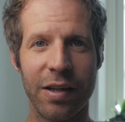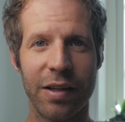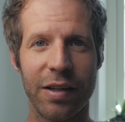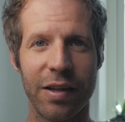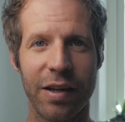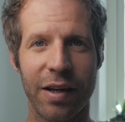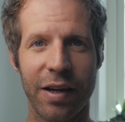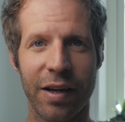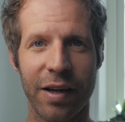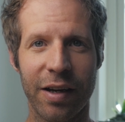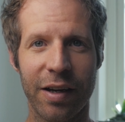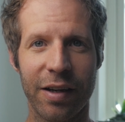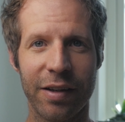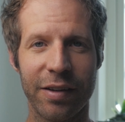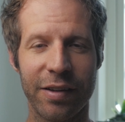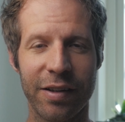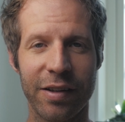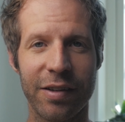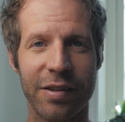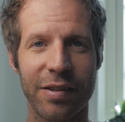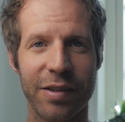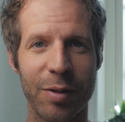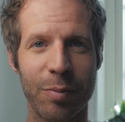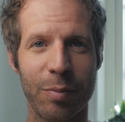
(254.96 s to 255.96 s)

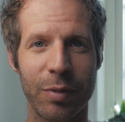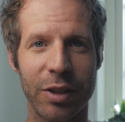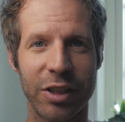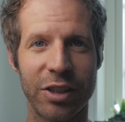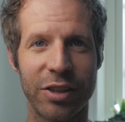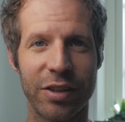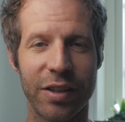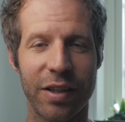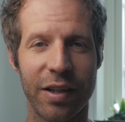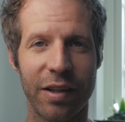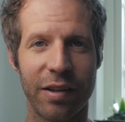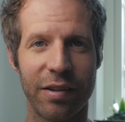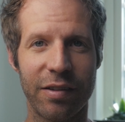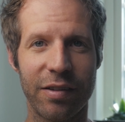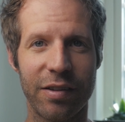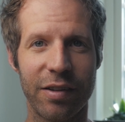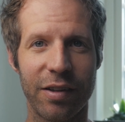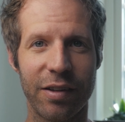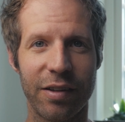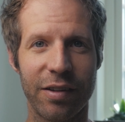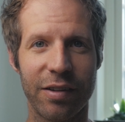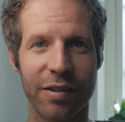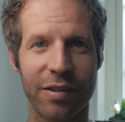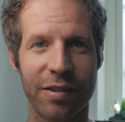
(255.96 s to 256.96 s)
this image is
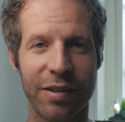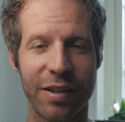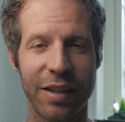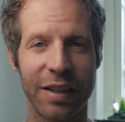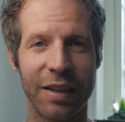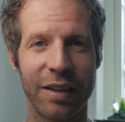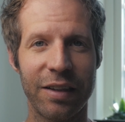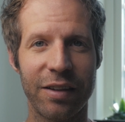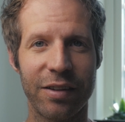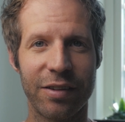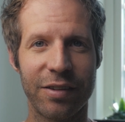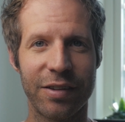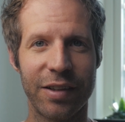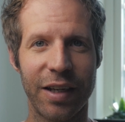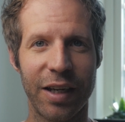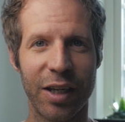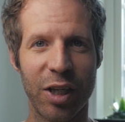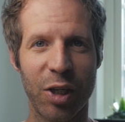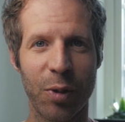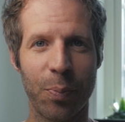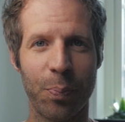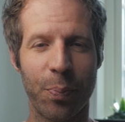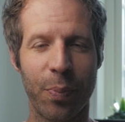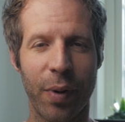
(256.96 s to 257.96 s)
still
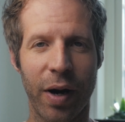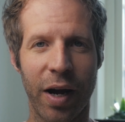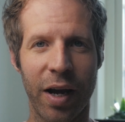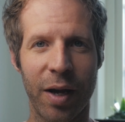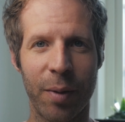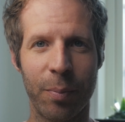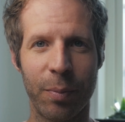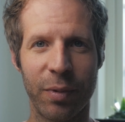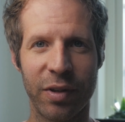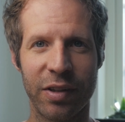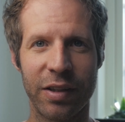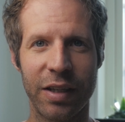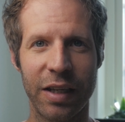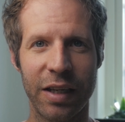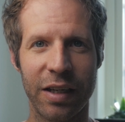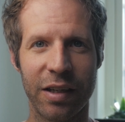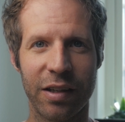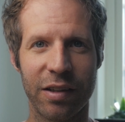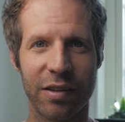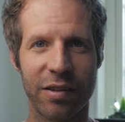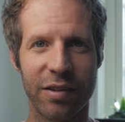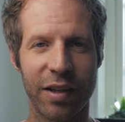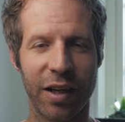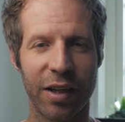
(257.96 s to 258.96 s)
taken by
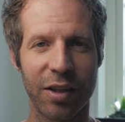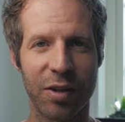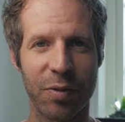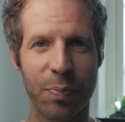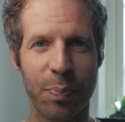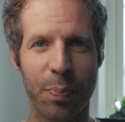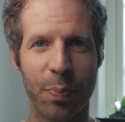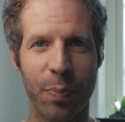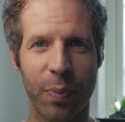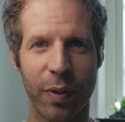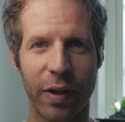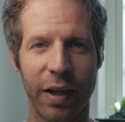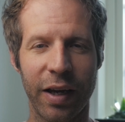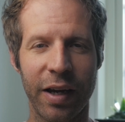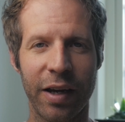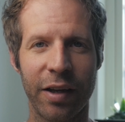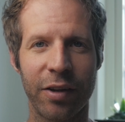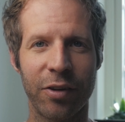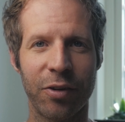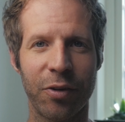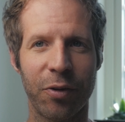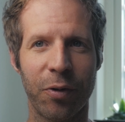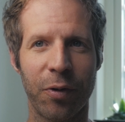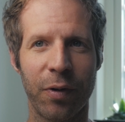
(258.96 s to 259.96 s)
mistake. It's not
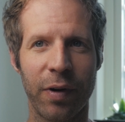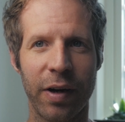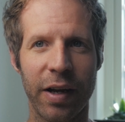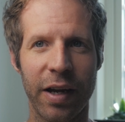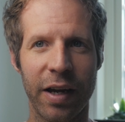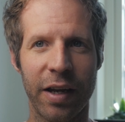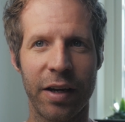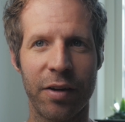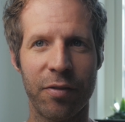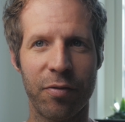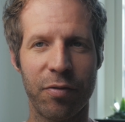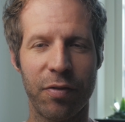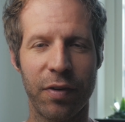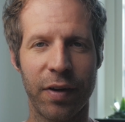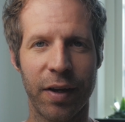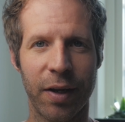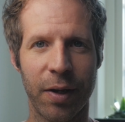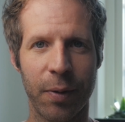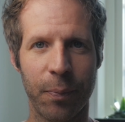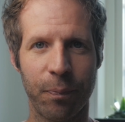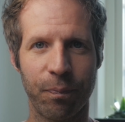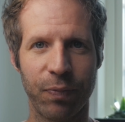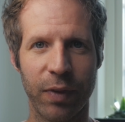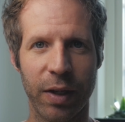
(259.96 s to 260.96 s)
planned or
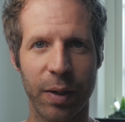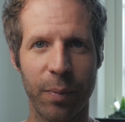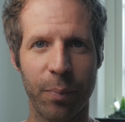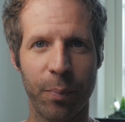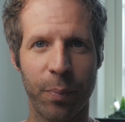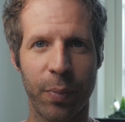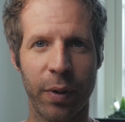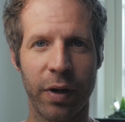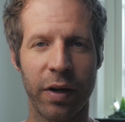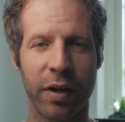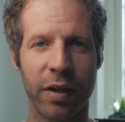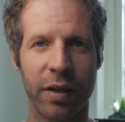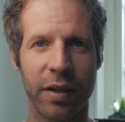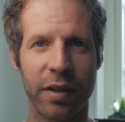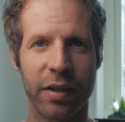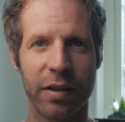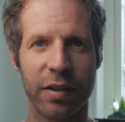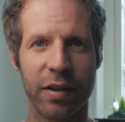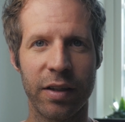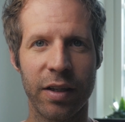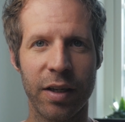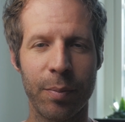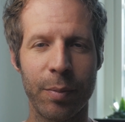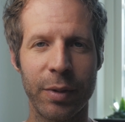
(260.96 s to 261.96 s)
anything. But
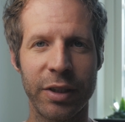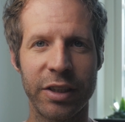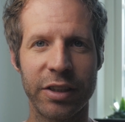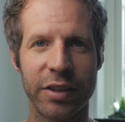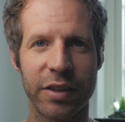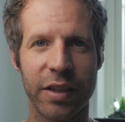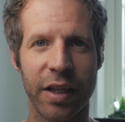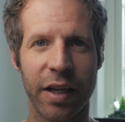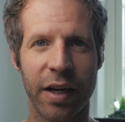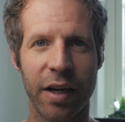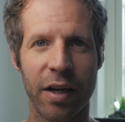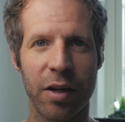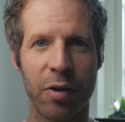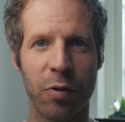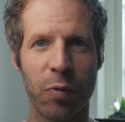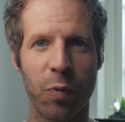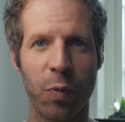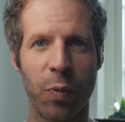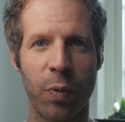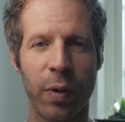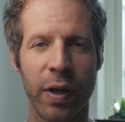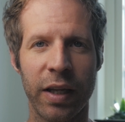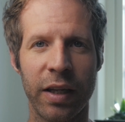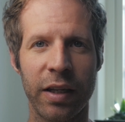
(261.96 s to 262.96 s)
the image that I
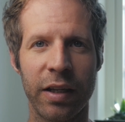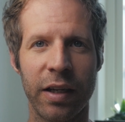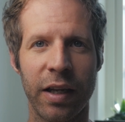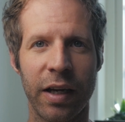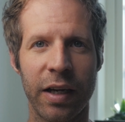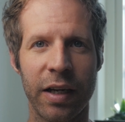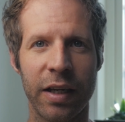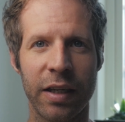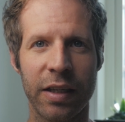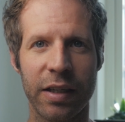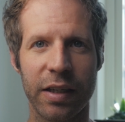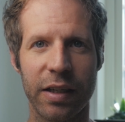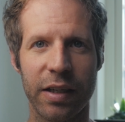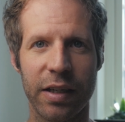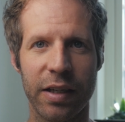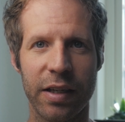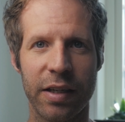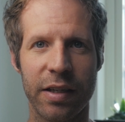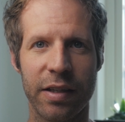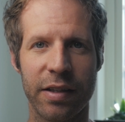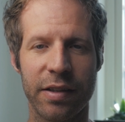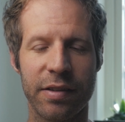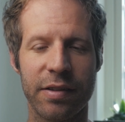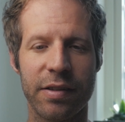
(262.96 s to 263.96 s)
really like
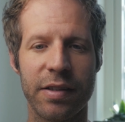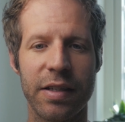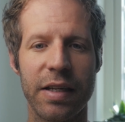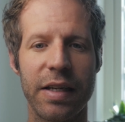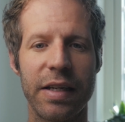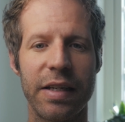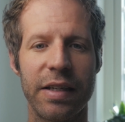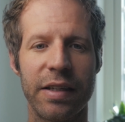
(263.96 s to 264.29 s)
is